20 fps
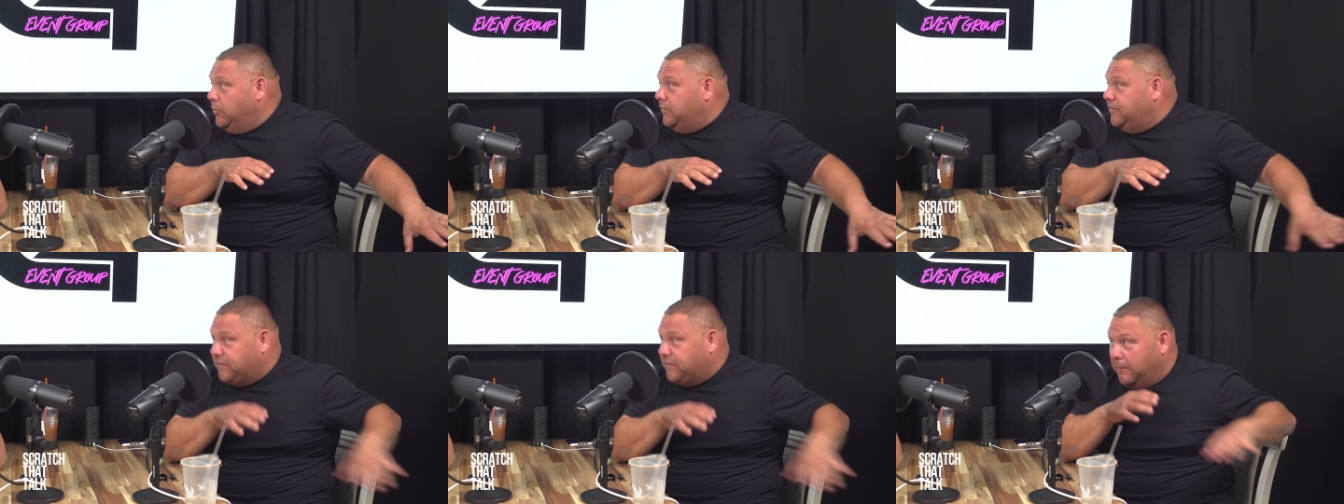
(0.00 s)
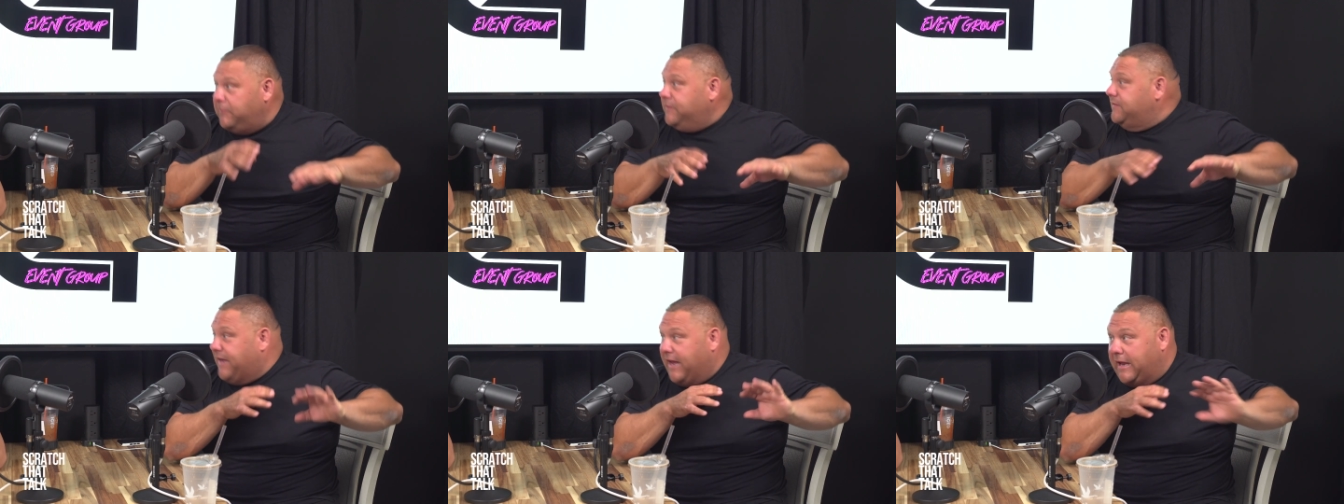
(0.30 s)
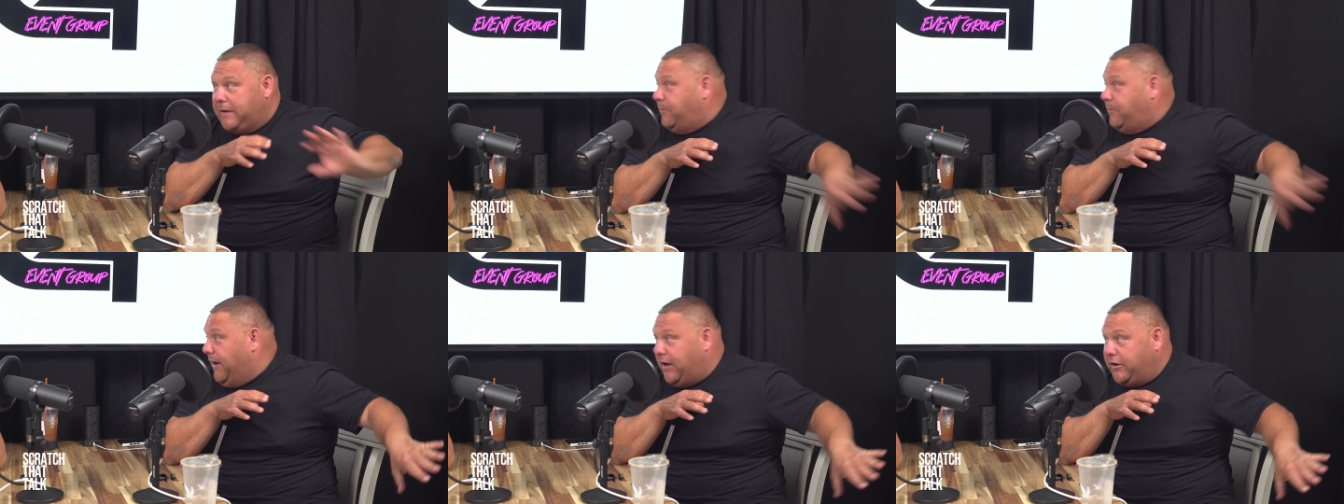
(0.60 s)
Someone's
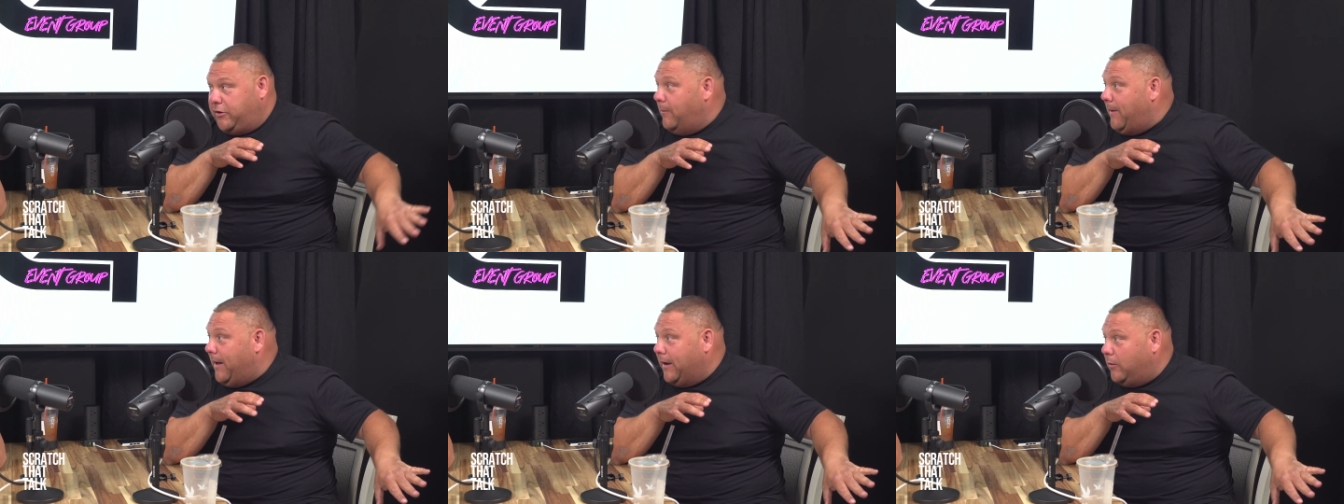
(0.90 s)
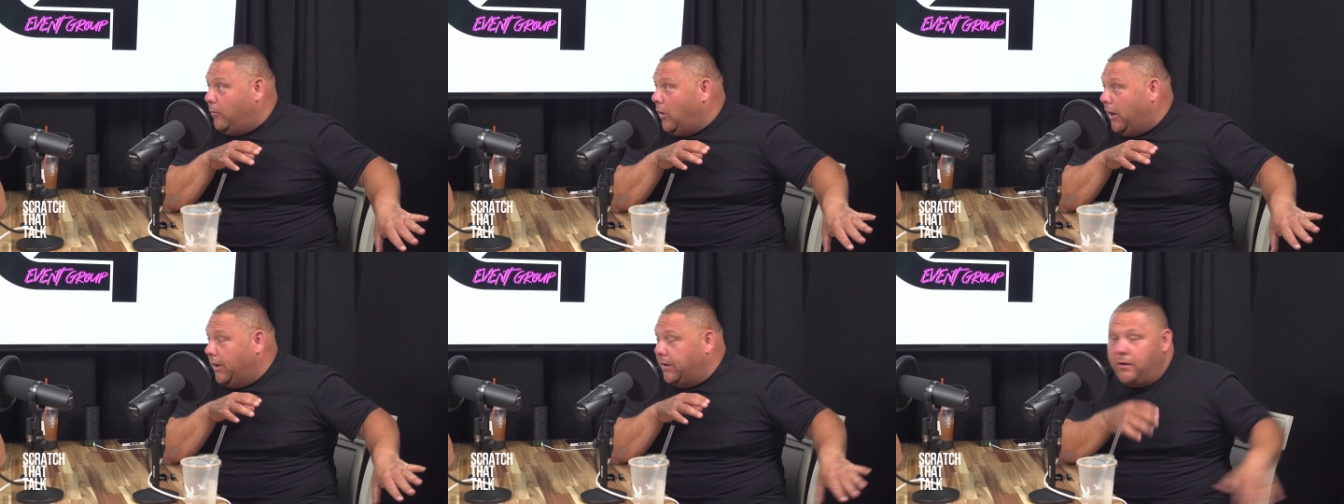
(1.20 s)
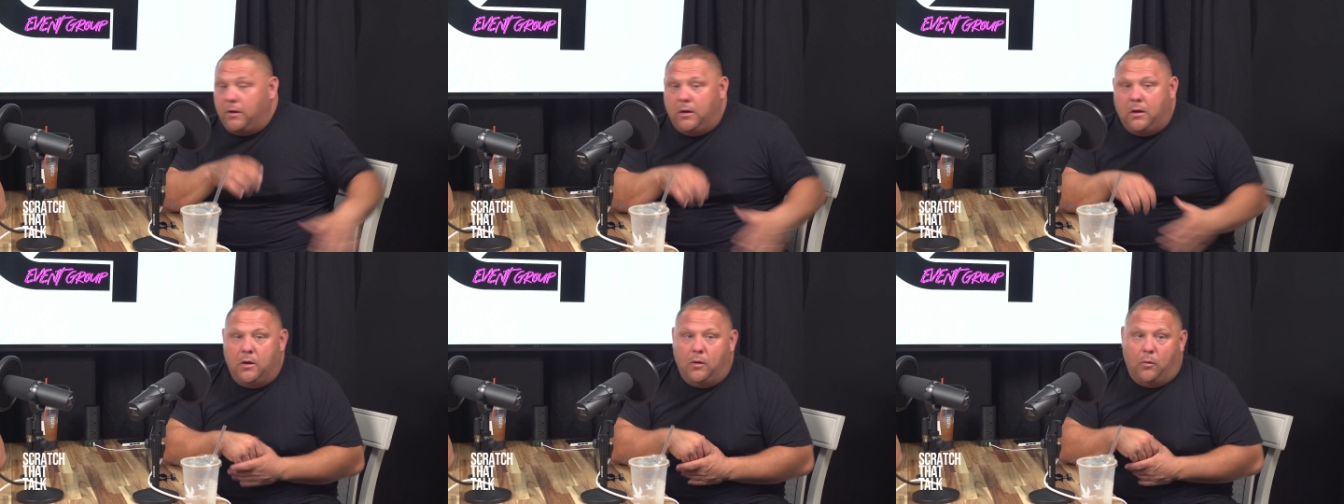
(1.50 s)
getting paid no matter what.
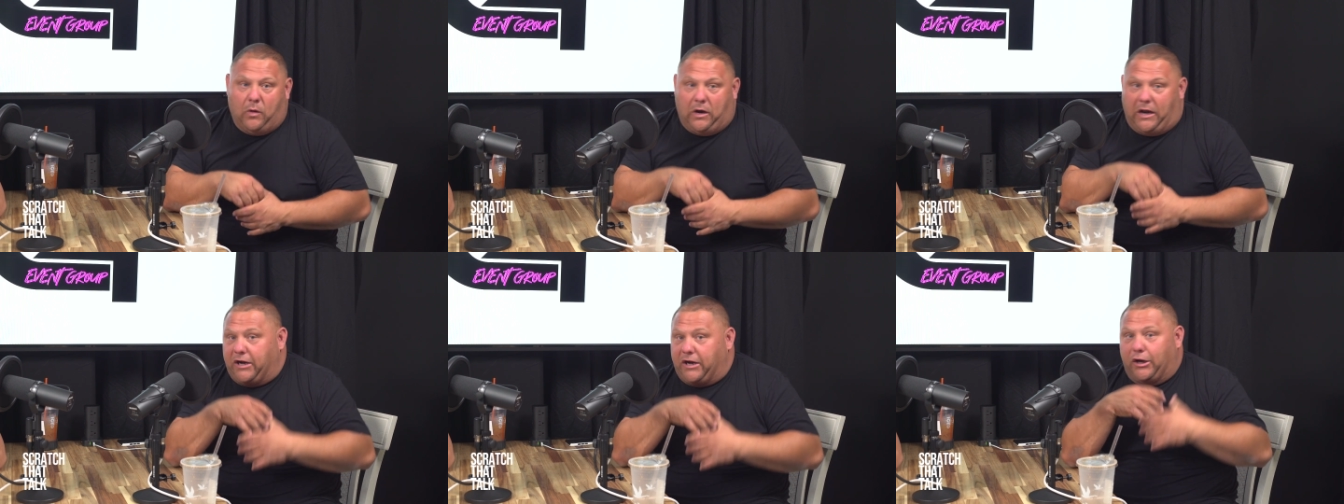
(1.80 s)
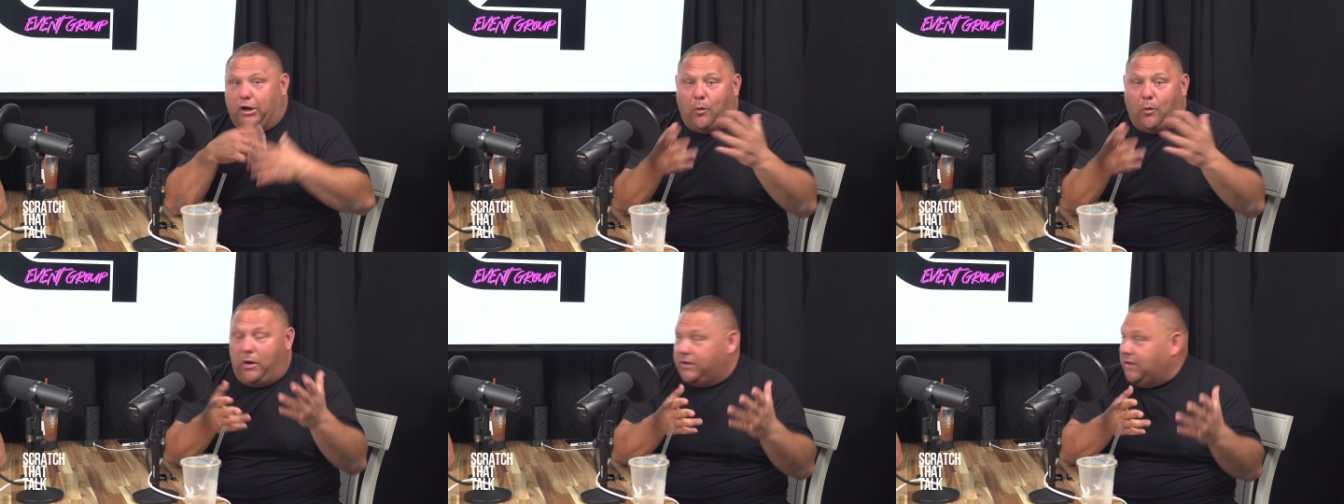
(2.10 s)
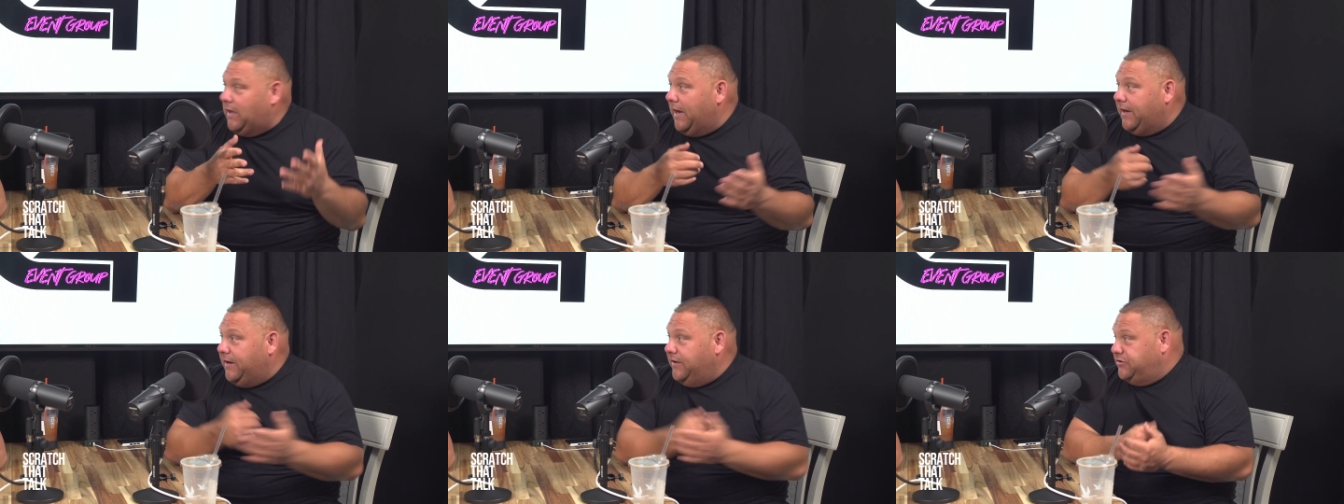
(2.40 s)
We're not going to go
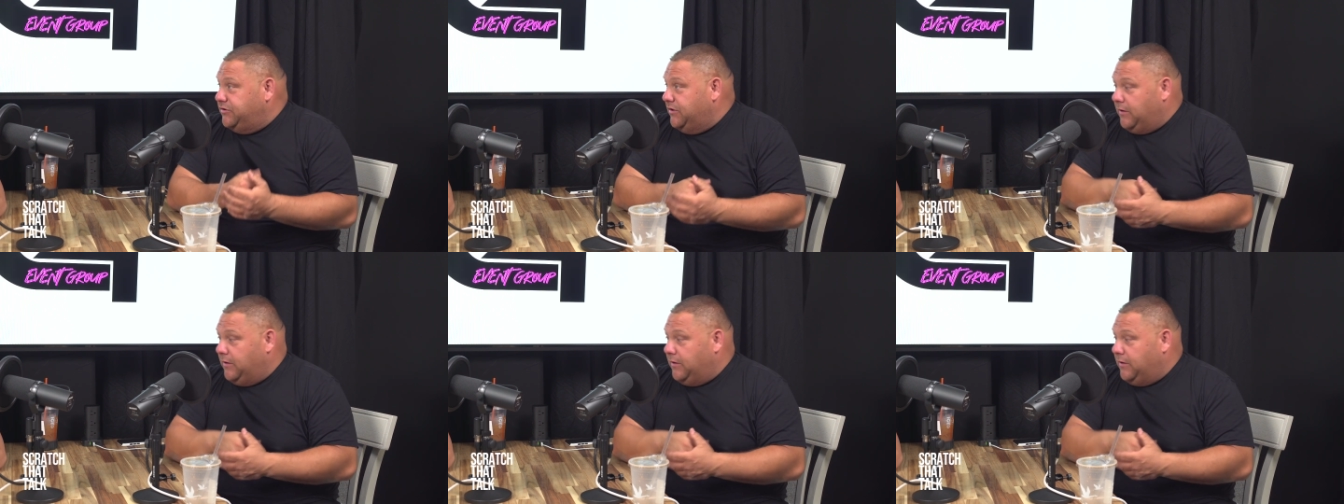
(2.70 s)
online